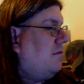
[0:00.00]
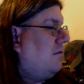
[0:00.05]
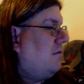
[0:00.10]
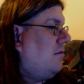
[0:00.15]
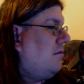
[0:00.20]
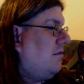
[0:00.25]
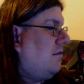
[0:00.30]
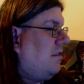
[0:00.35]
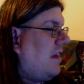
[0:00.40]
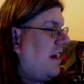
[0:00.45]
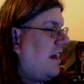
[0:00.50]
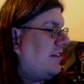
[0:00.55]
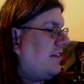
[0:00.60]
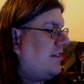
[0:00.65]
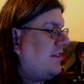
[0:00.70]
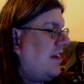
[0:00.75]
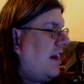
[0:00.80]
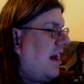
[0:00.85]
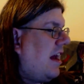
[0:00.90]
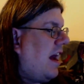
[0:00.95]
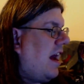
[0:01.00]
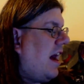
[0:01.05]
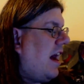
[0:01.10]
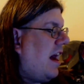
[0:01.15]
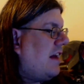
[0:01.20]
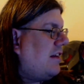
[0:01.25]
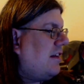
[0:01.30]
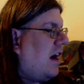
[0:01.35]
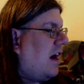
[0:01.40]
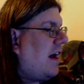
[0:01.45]
like I said,
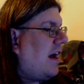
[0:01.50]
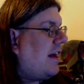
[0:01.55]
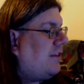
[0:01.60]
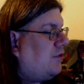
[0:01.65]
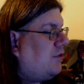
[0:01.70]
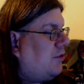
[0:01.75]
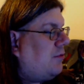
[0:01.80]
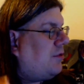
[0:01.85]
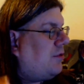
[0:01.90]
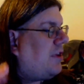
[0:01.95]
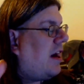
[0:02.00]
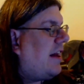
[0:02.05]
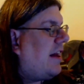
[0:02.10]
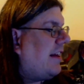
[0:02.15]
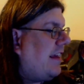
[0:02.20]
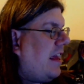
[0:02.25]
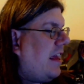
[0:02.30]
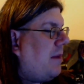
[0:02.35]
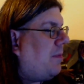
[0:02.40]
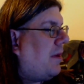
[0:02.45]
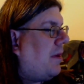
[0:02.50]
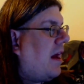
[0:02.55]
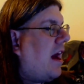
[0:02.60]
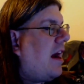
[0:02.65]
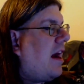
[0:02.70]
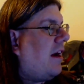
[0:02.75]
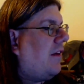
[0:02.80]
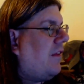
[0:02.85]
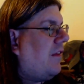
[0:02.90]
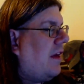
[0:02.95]
I do kind of keep an eye
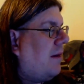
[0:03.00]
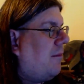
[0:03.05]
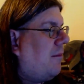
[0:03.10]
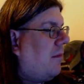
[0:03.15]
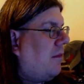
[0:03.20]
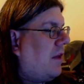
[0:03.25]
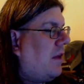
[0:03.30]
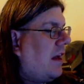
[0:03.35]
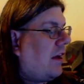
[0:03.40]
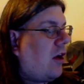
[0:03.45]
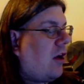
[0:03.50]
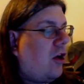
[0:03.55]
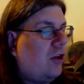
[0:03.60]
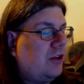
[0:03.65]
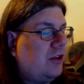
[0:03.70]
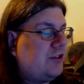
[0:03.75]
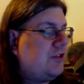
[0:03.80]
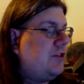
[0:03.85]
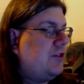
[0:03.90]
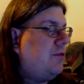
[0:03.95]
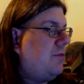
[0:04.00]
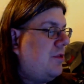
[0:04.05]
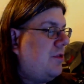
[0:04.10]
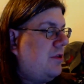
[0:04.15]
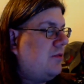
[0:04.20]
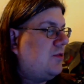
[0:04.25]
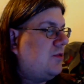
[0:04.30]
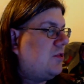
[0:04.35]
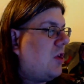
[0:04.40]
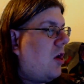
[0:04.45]
on them. Like, I'll listen to a new
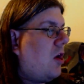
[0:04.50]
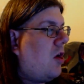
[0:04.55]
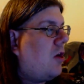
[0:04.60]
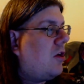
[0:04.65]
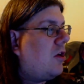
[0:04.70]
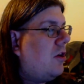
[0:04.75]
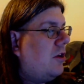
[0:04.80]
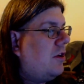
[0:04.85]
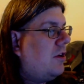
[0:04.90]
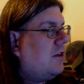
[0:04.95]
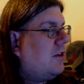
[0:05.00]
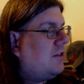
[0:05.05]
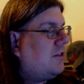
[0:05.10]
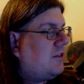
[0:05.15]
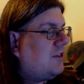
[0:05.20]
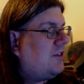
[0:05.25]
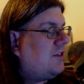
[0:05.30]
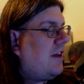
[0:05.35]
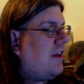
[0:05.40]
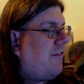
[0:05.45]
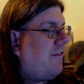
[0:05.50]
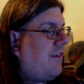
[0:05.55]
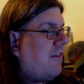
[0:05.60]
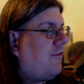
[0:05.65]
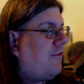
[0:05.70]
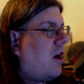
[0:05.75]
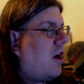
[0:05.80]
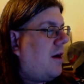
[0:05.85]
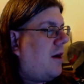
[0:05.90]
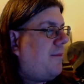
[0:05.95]
song to see if they've
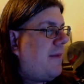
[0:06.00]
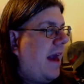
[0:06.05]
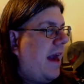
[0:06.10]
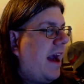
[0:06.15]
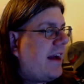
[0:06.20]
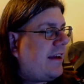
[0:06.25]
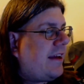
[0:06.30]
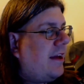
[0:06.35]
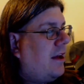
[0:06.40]
gone back.